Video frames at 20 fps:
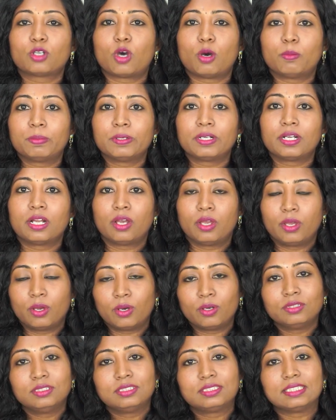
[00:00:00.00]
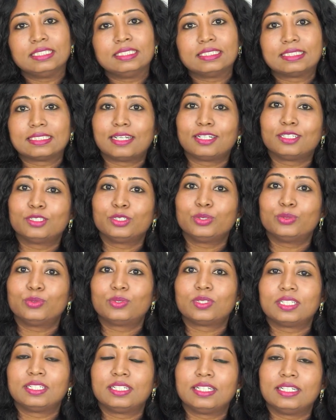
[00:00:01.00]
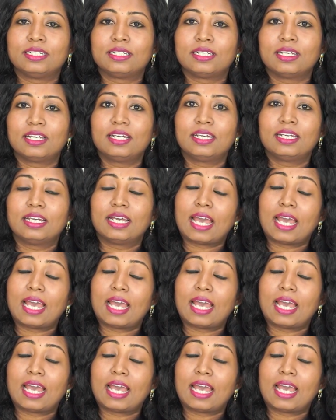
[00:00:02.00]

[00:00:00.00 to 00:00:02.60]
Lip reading: copper ions inside the uterine area,